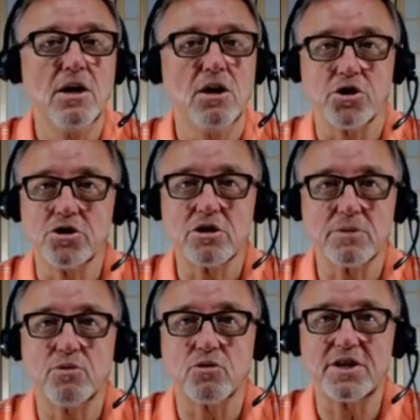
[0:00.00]
Are you going to
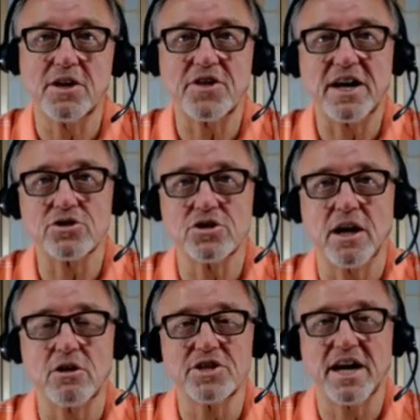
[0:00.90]
pull
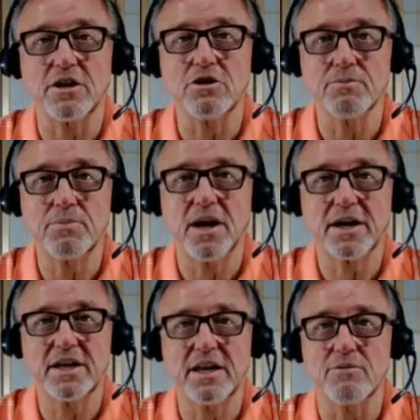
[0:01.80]
$10,000 out of your
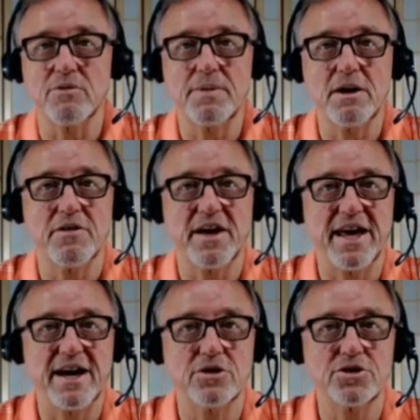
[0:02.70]
pocket and repair that
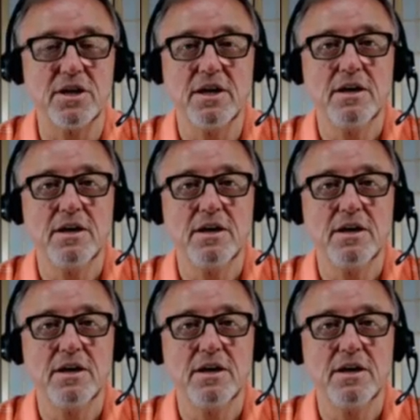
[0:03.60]
house?